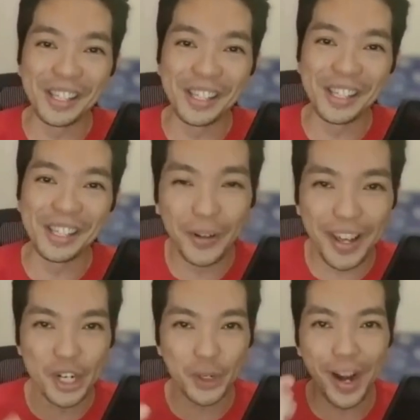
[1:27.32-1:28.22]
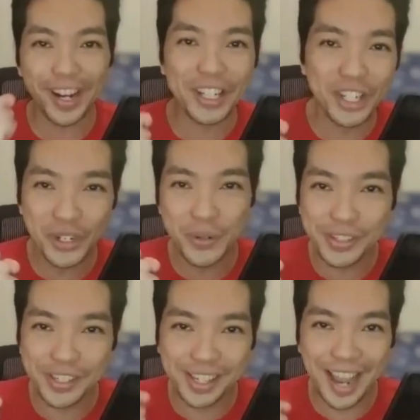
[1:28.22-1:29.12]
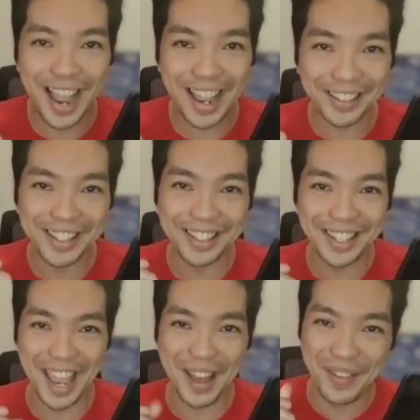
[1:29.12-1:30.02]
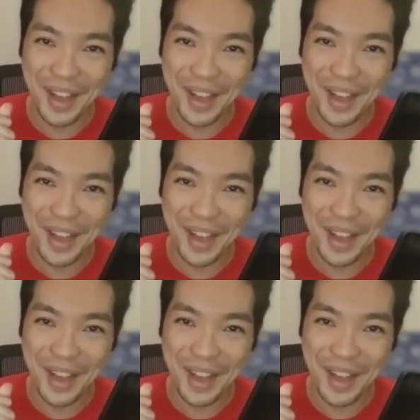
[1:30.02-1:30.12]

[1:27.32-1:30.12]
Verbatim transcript: so we're gonna go ahead and try to juice Kyle and Sam